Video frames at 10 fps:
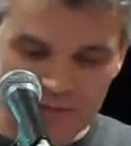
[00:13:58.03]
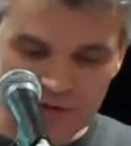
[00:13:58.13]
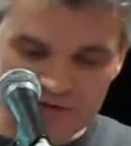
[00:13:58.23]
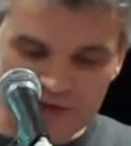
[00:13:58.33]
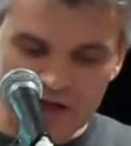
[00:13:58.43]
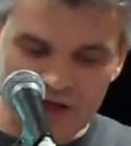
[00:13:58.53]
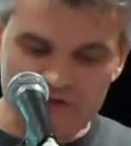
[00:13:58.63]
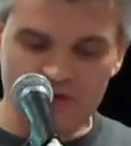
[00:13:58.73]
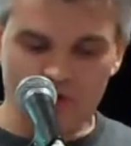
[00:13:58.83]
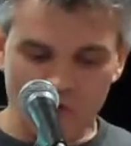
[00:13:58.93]
but
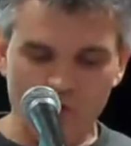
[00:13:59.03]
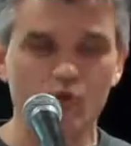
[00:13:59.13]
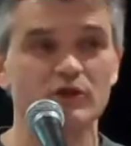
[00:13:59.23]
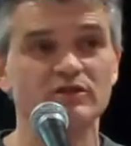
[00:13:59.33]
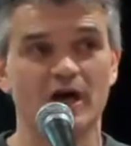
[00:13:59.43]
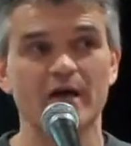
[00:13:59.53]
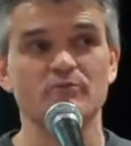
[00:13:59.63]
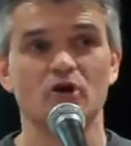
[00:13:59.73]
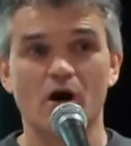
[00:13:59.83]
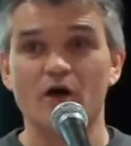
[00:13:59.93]
realize that all the
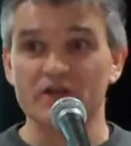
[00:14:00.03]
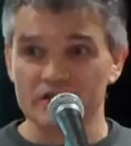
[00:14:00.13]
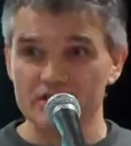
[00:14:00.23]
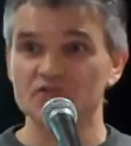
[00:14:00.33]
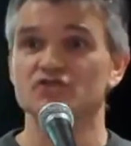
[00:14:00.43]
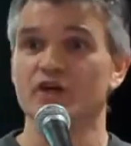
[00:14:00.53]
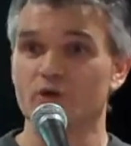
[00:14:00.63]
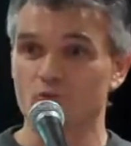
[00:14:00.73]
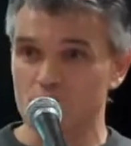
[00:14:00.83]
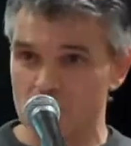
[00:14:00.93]
time God is
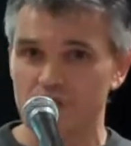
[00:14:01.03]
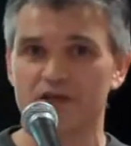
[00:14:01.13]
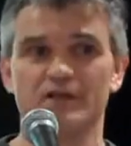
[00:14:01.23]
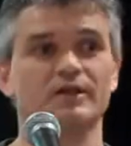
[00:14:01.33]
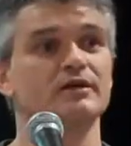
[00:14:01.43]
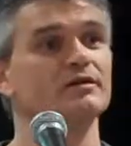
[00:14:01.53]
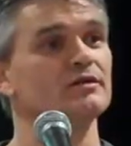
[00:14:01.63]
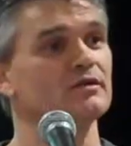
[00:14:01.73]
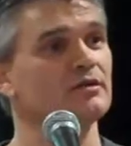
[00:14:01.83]
there working